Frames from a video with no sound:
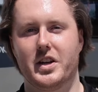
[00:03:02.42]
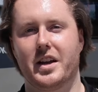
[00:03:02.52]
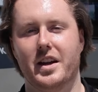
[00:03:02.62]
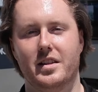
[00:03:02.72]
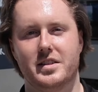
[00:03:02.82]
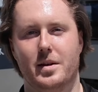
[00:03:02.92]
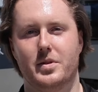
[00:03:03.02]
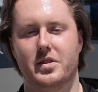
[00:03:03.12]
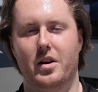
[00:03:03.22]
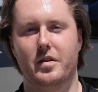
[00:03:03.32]
for checking out this
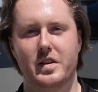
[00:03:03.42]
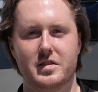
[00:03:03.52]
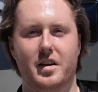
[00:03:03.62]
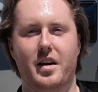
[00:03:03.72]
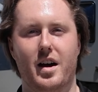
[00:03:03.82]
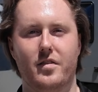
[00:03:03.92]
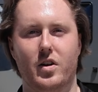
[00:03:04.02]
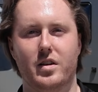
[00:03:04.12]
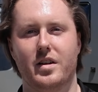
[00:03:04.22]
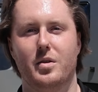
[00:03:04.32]
episode of Inside
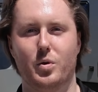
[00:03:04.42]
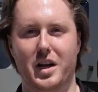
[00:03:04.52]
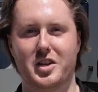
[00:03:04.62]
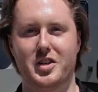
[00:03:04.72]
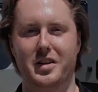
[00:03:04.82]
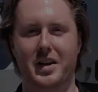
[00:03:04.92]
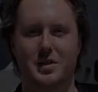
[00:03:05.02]
Harvok. We'll catch you in the